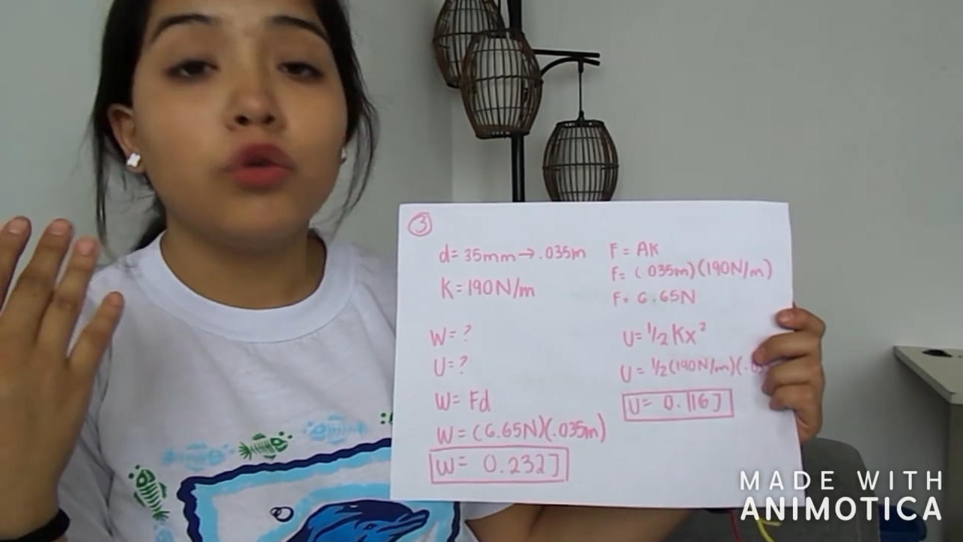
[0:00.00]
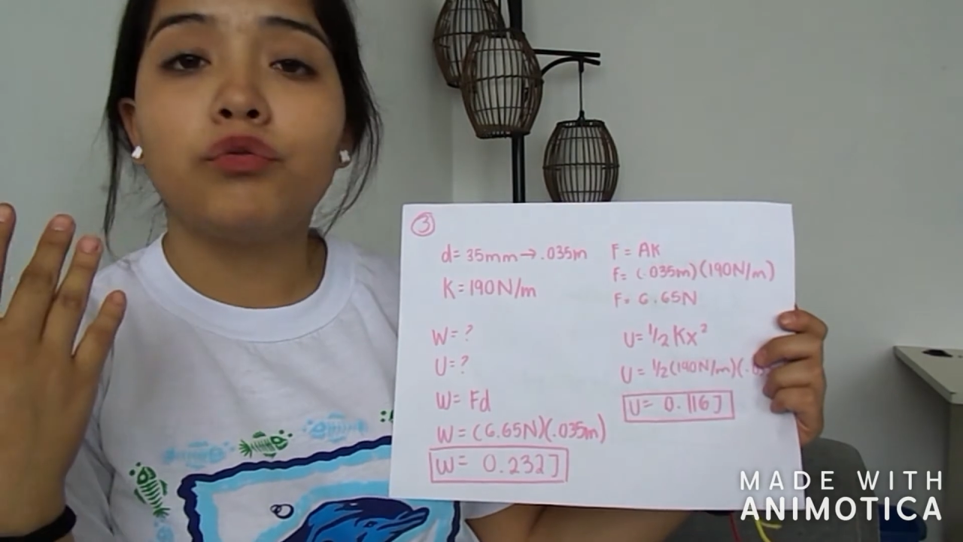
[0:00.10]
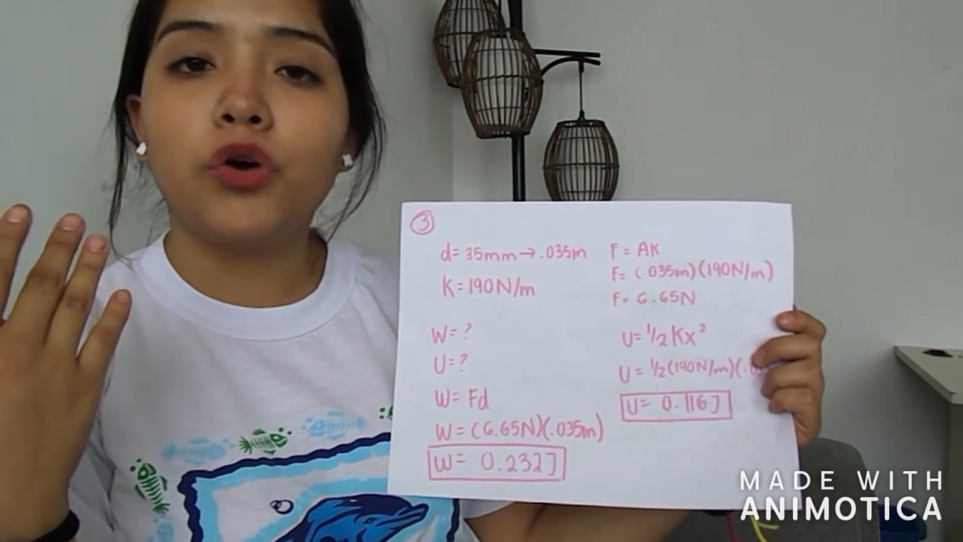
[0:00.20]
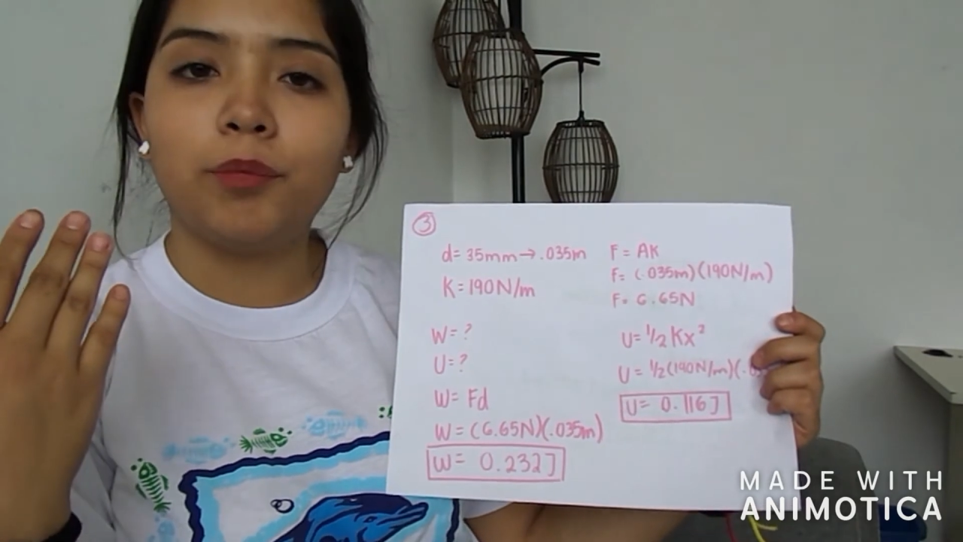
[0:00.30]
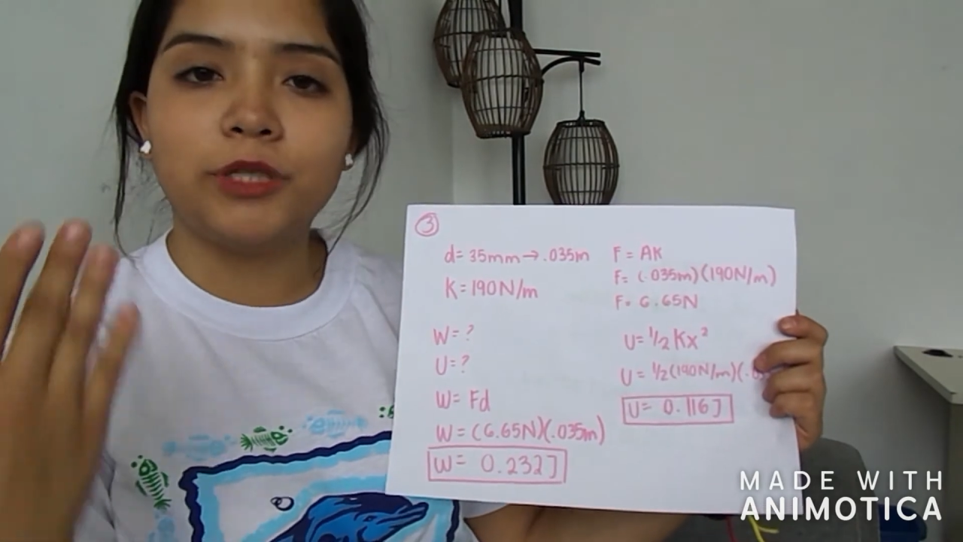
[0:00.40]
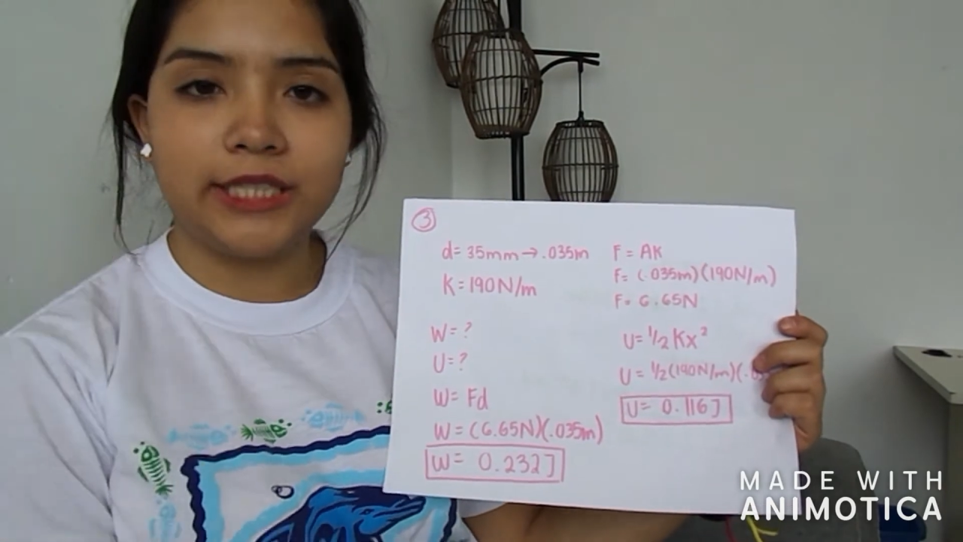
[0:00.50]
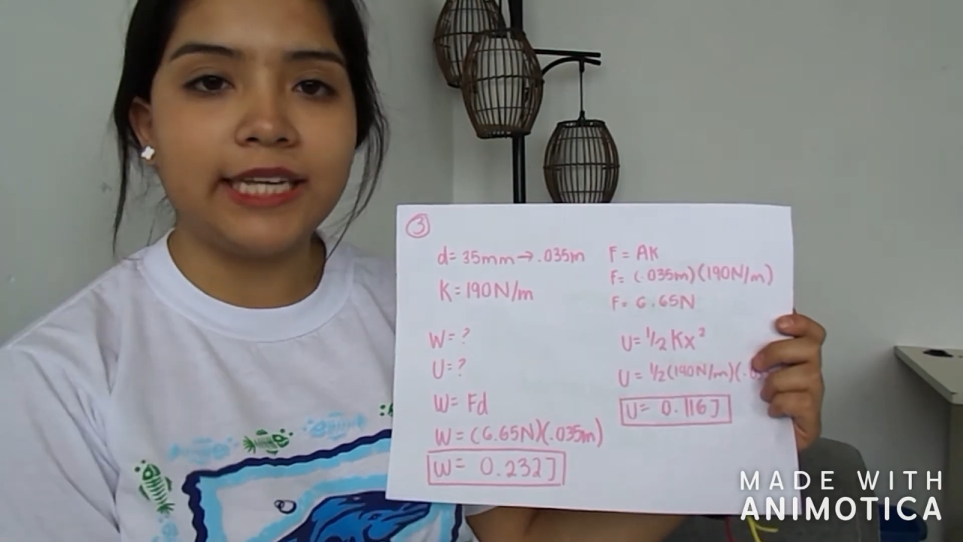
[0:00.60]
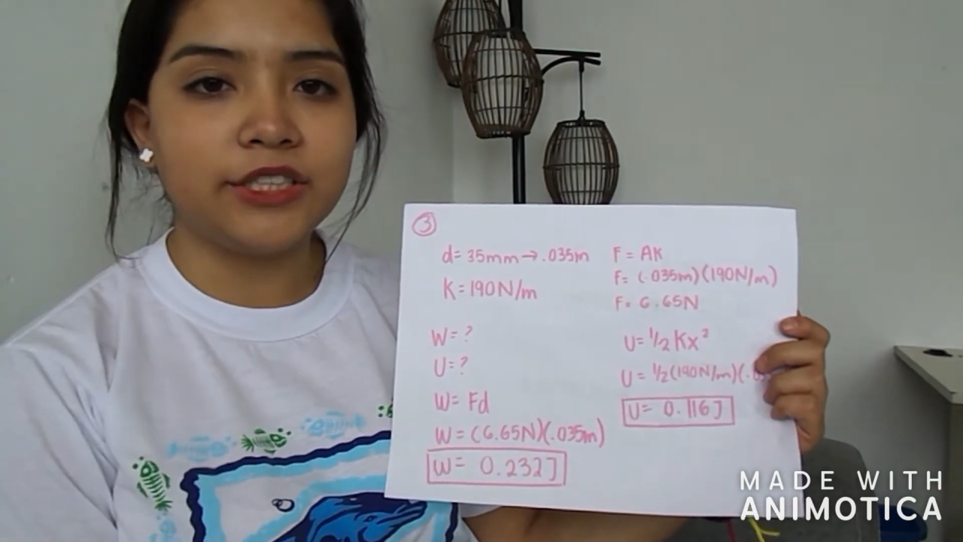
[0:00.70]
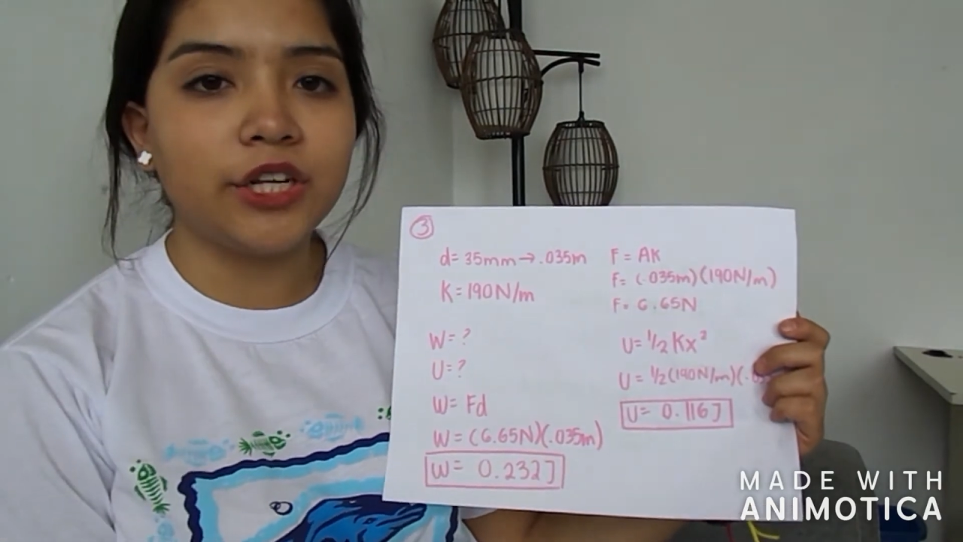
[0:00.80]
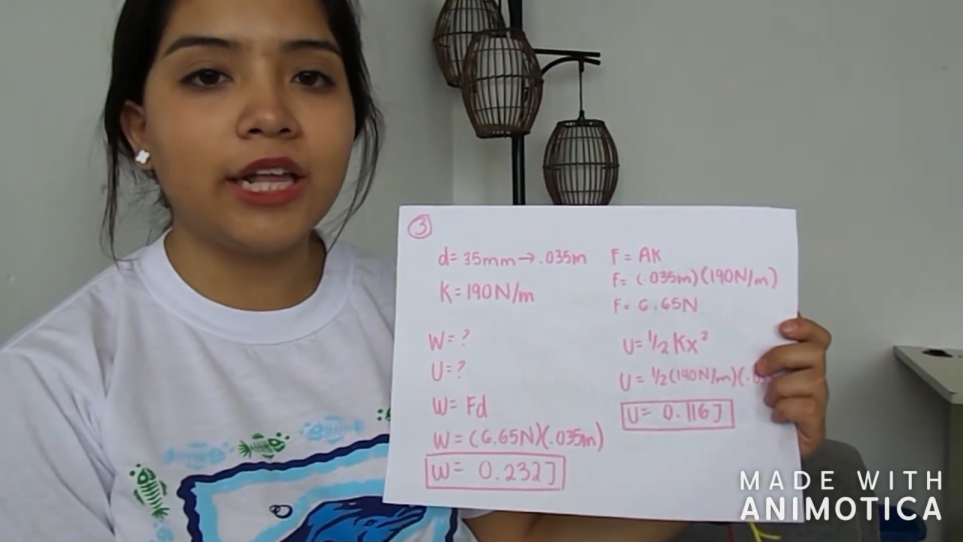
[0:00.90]
for
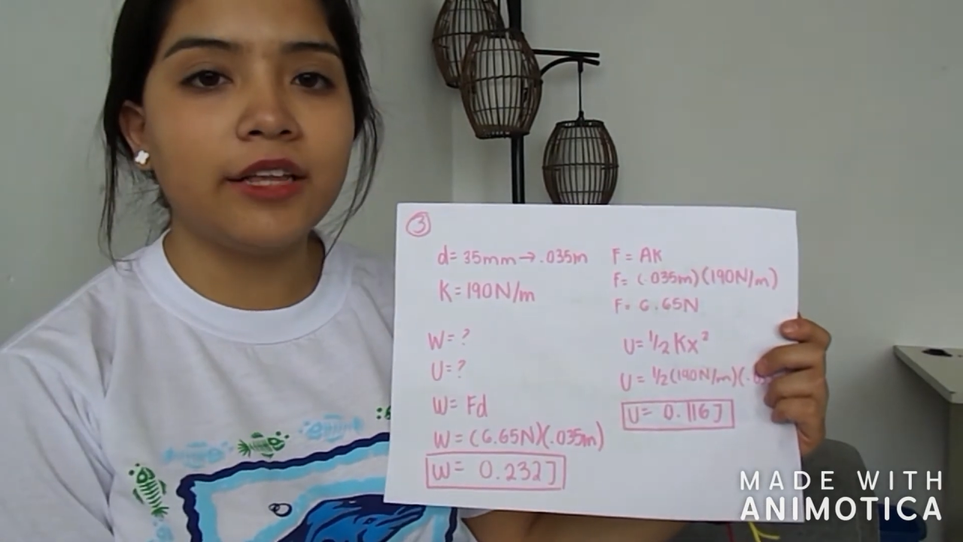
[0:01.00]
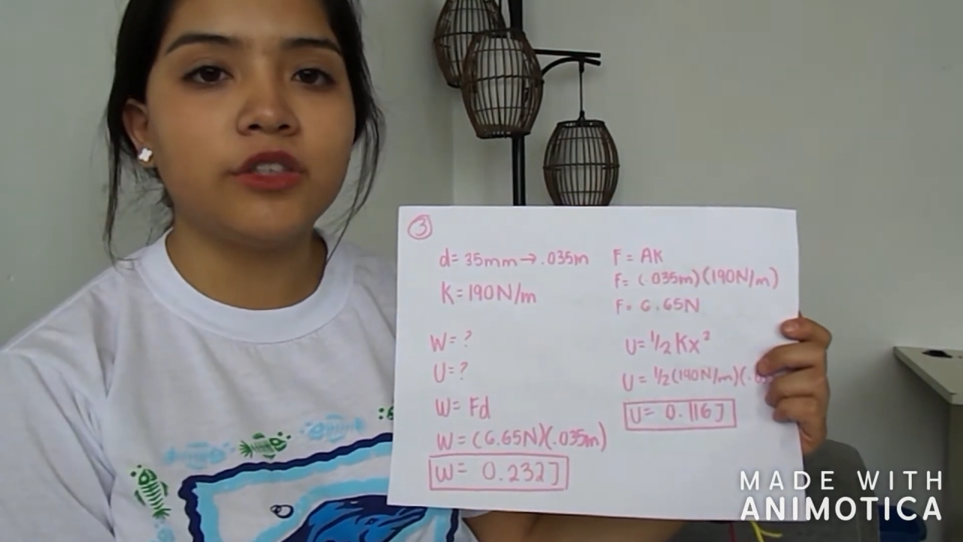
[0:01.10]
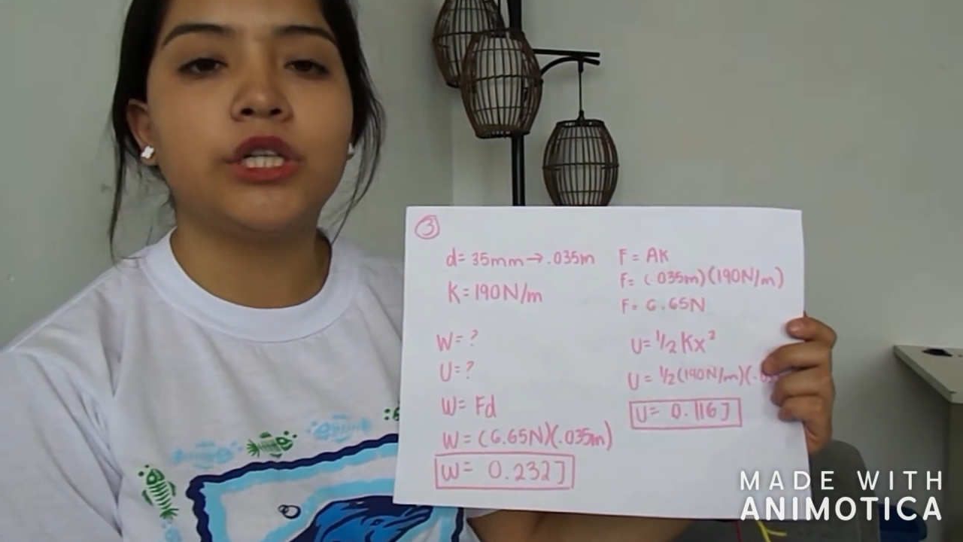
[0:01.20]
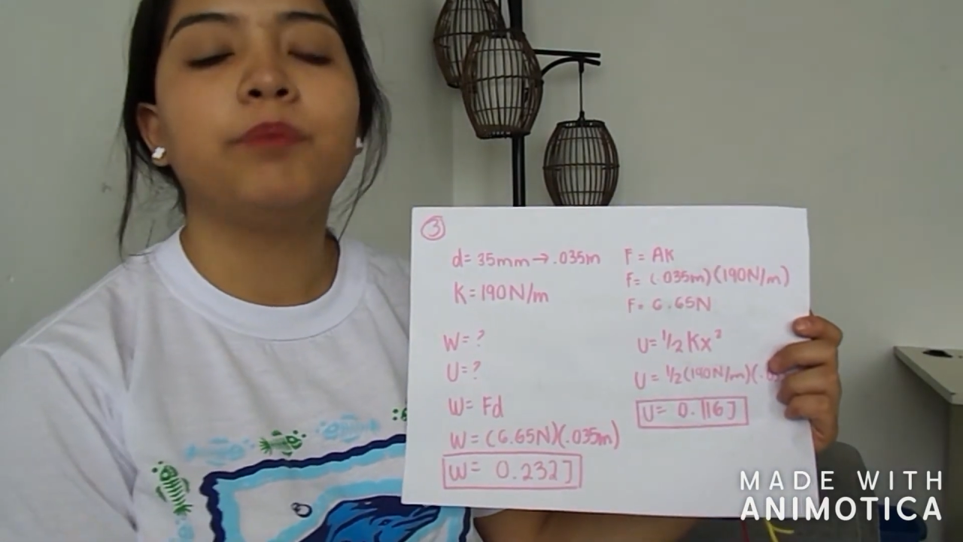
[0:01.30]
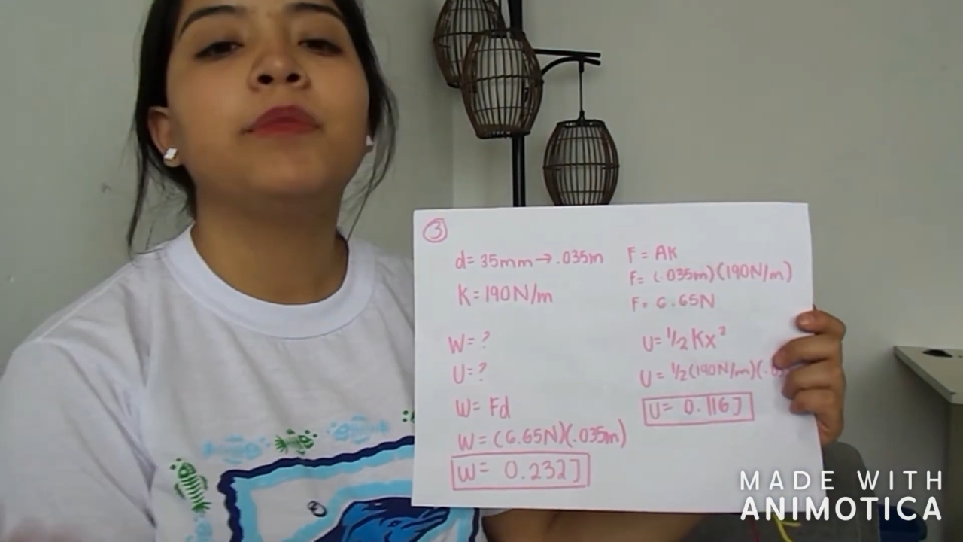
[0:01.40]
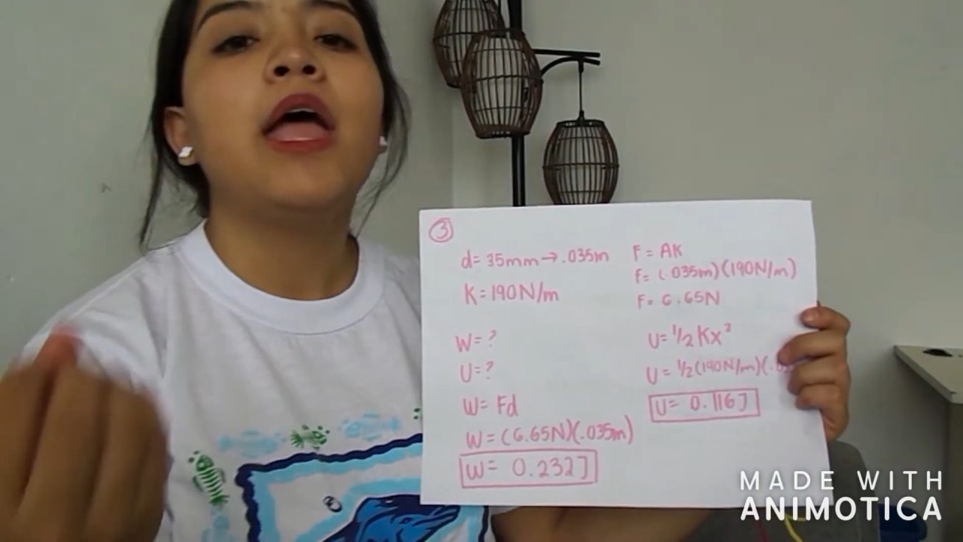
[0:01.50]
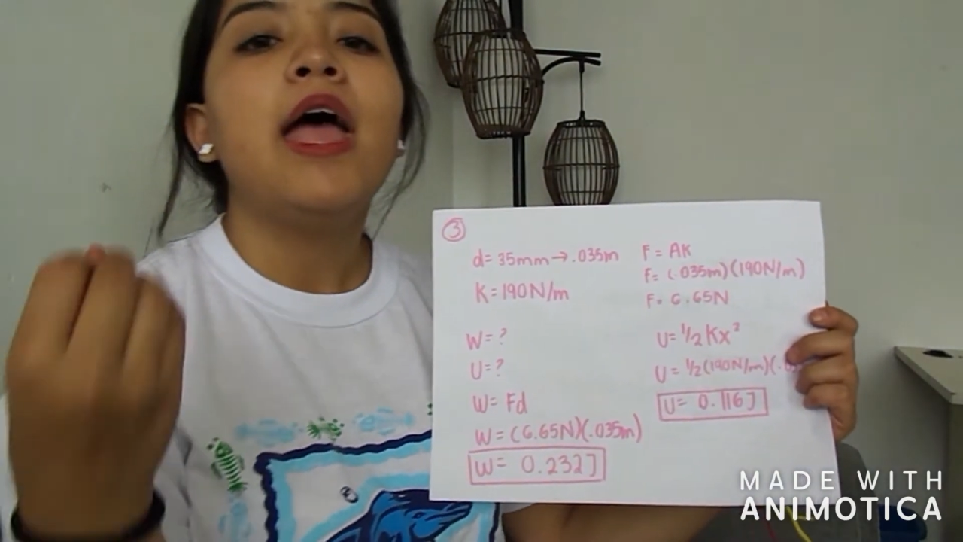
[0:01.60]
potential energy.